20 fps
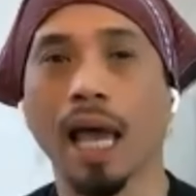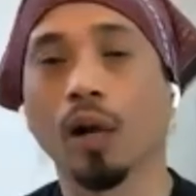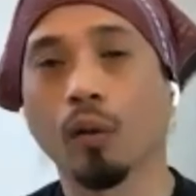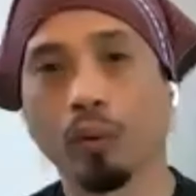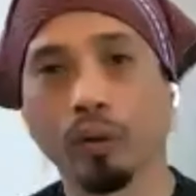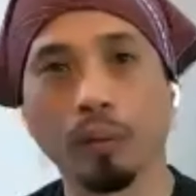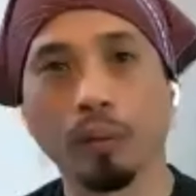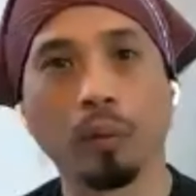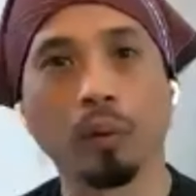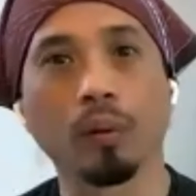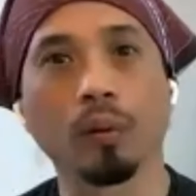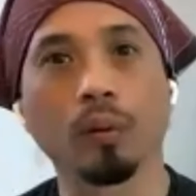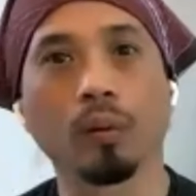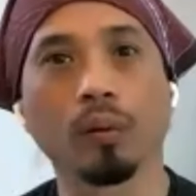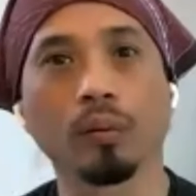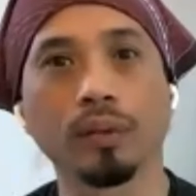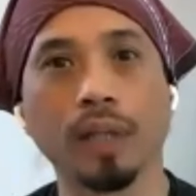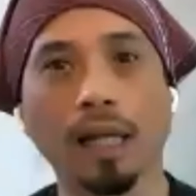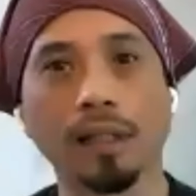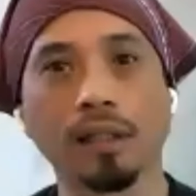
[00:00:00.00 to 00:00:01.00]

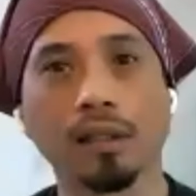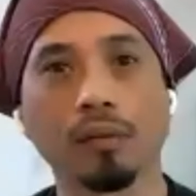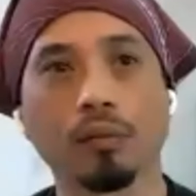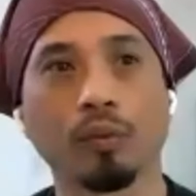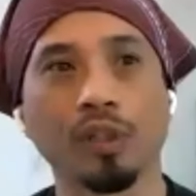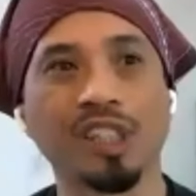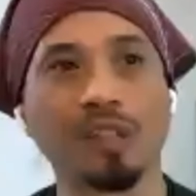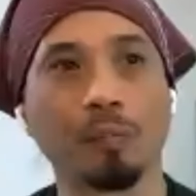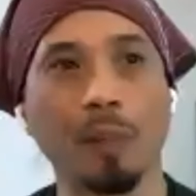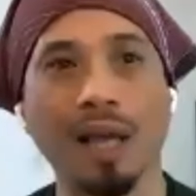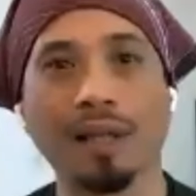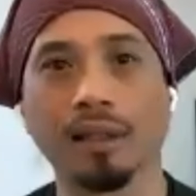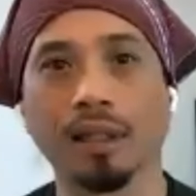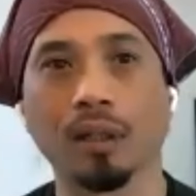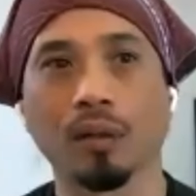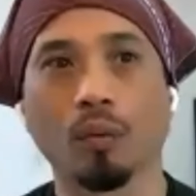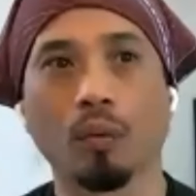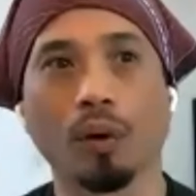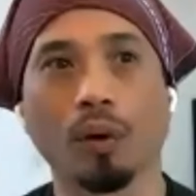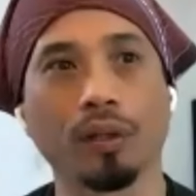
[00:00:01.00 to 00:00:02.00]
equitable, that's
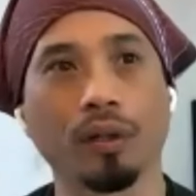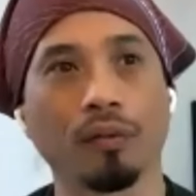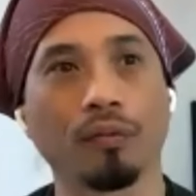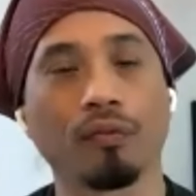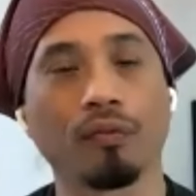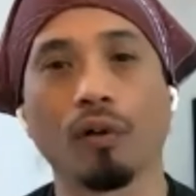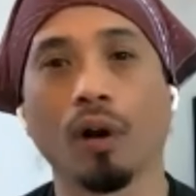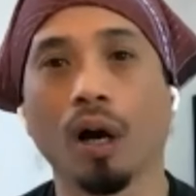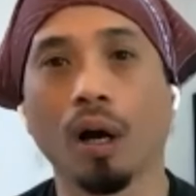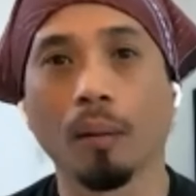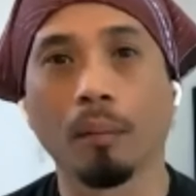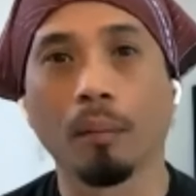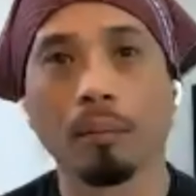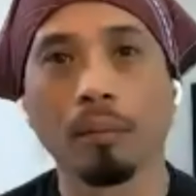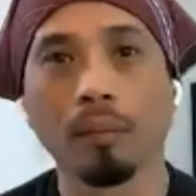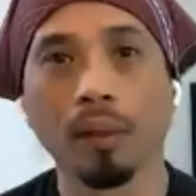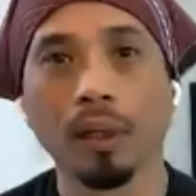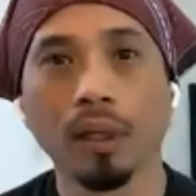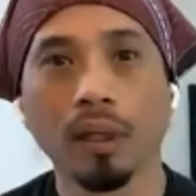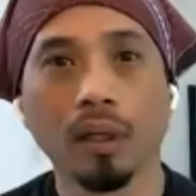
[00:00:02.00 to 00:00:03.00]
respecting where they're
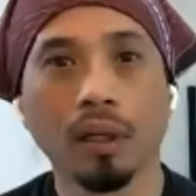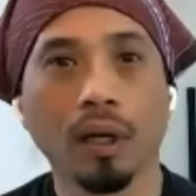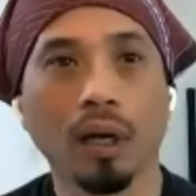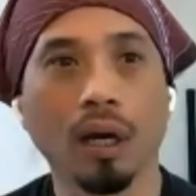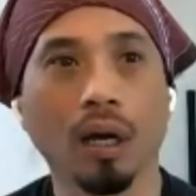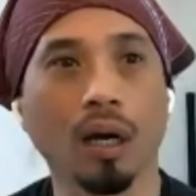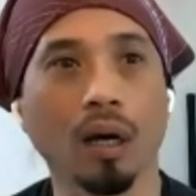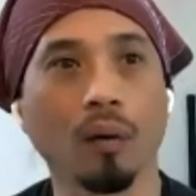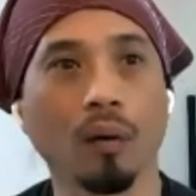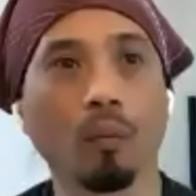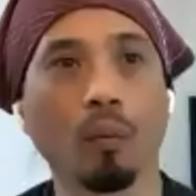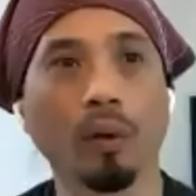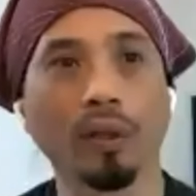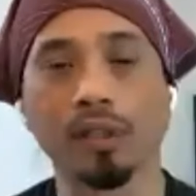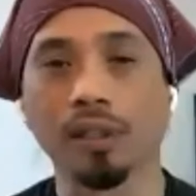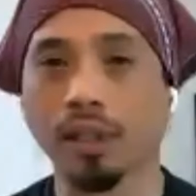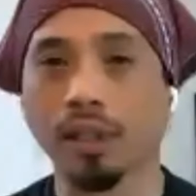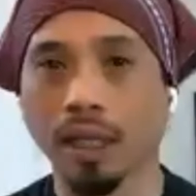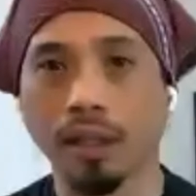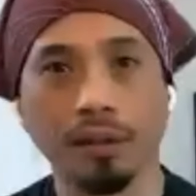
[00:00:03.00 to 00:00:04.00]
from,
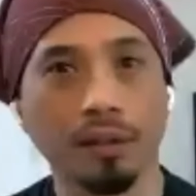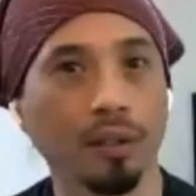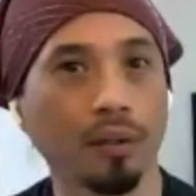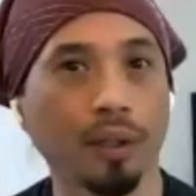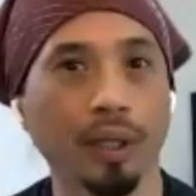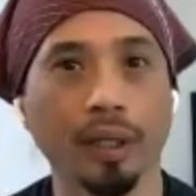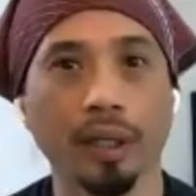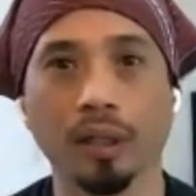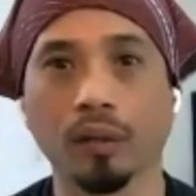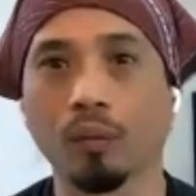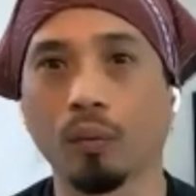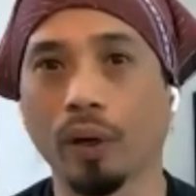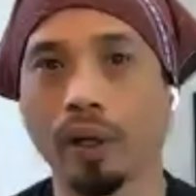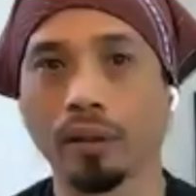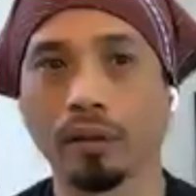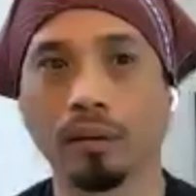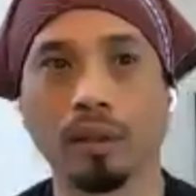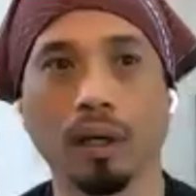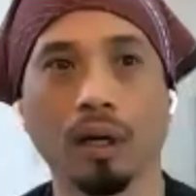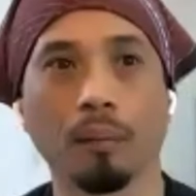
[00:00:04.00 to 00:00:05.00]
what skin they're in,
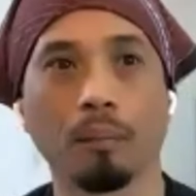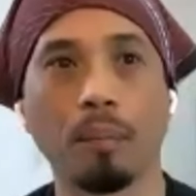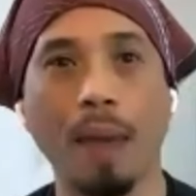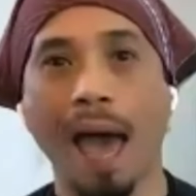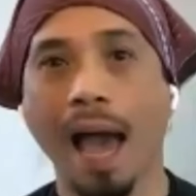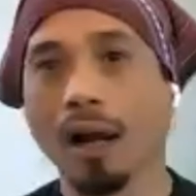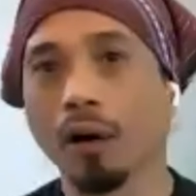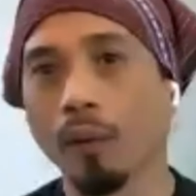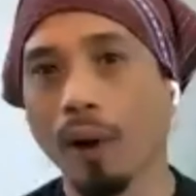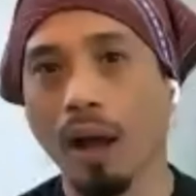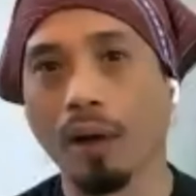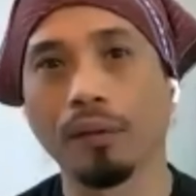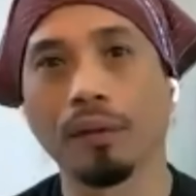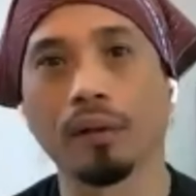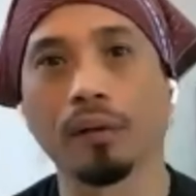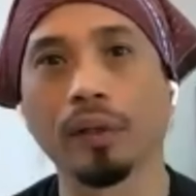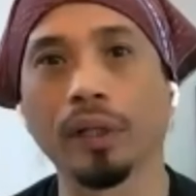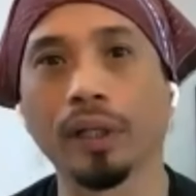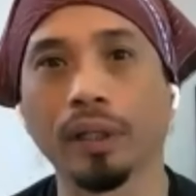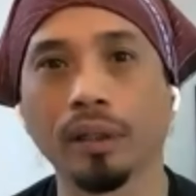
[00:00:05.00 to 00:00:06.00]
what
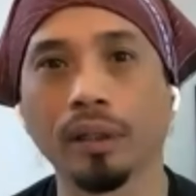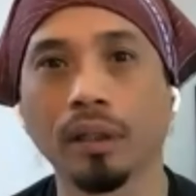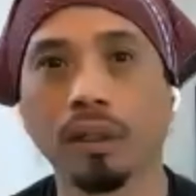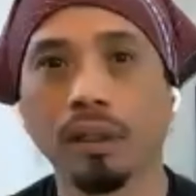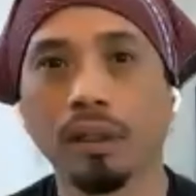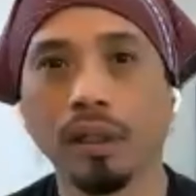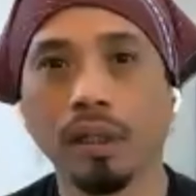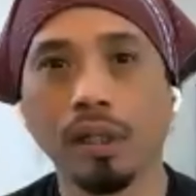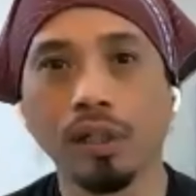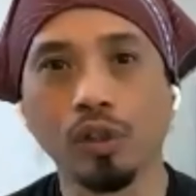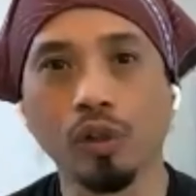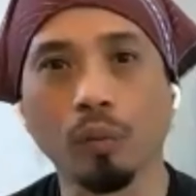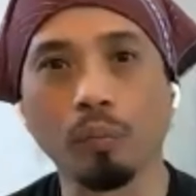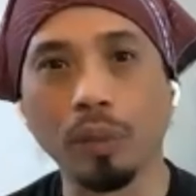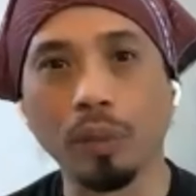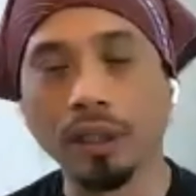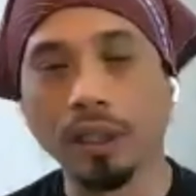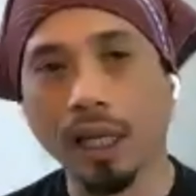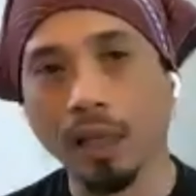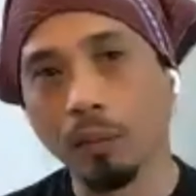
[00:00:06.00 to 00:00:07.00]
background they're in. So
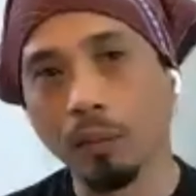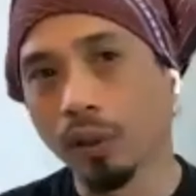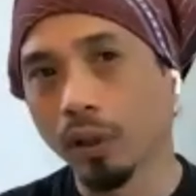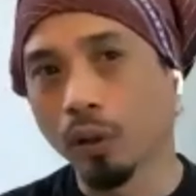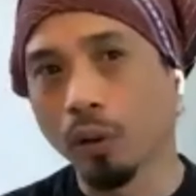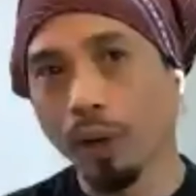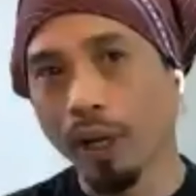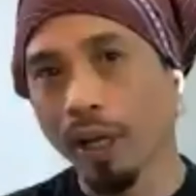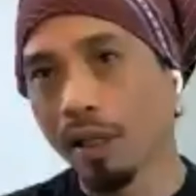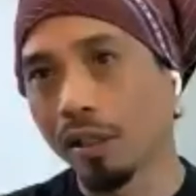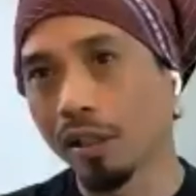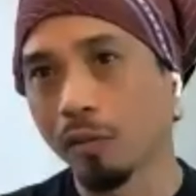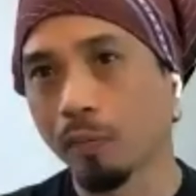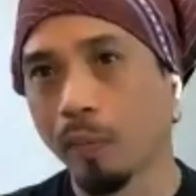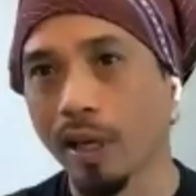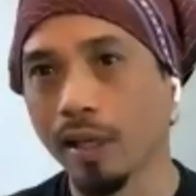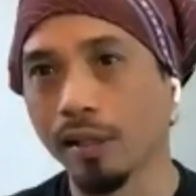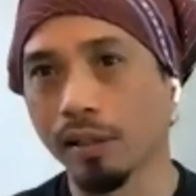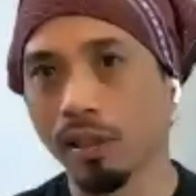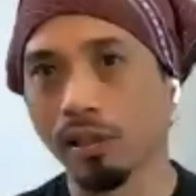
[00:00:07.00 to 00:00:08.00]
being able to create
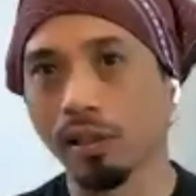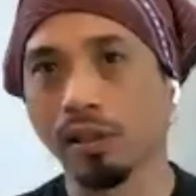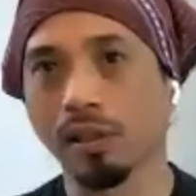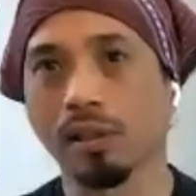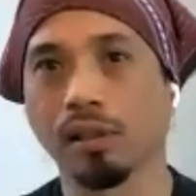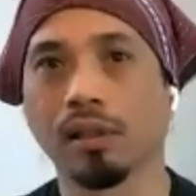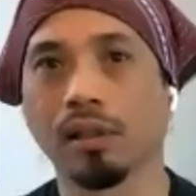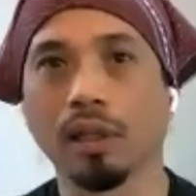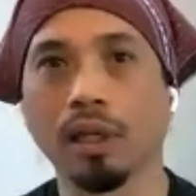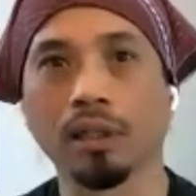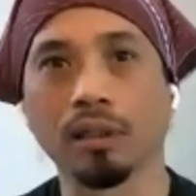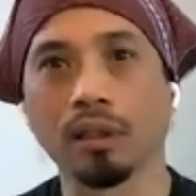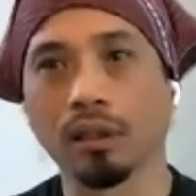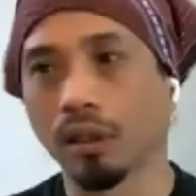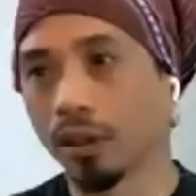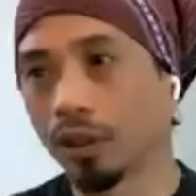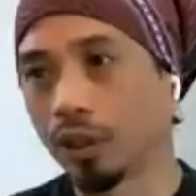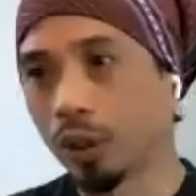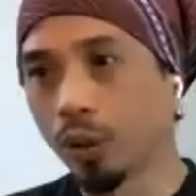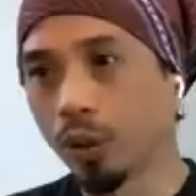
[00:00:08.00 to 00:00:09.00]
spaces in
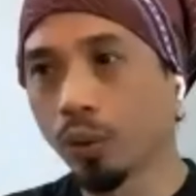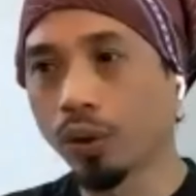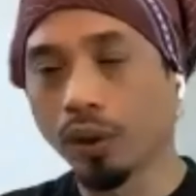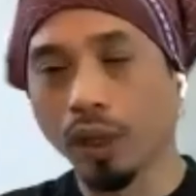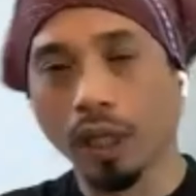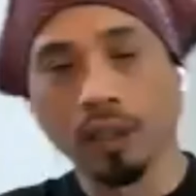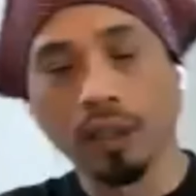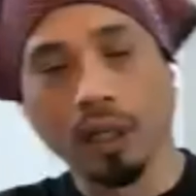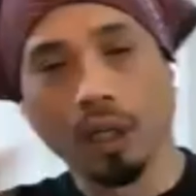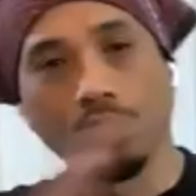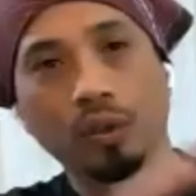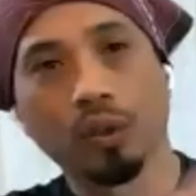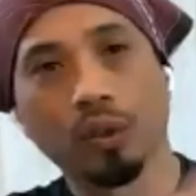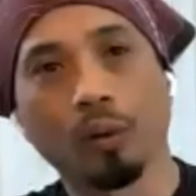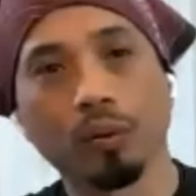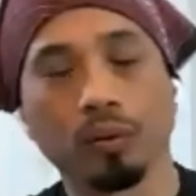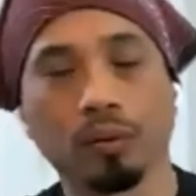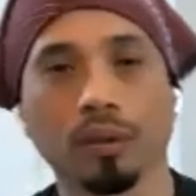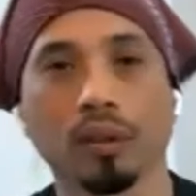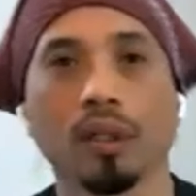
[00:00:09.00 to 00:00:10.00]
the youth and the
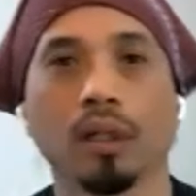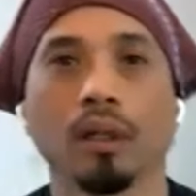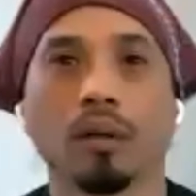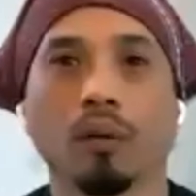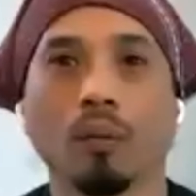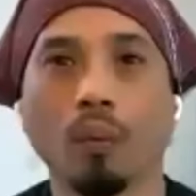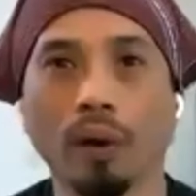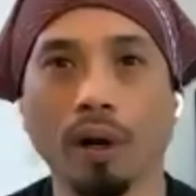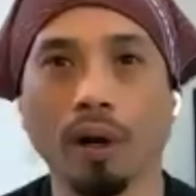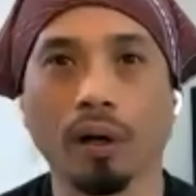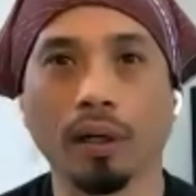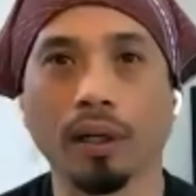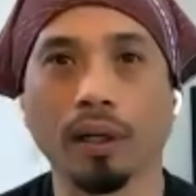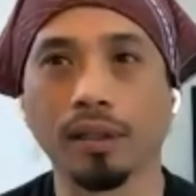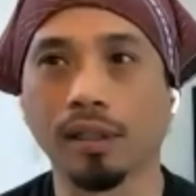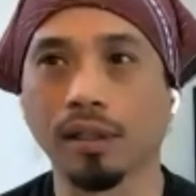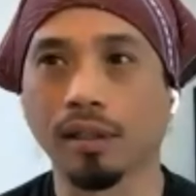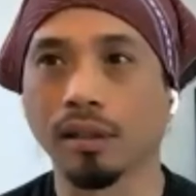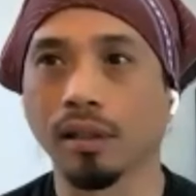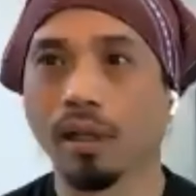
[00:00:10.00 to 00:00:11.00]
adult where
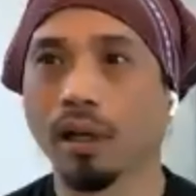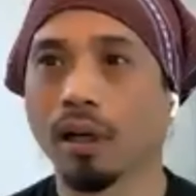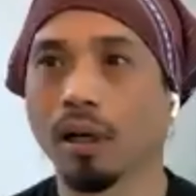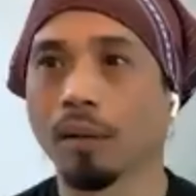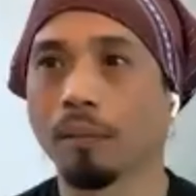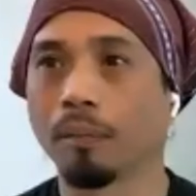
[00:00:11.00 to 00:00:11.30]
it's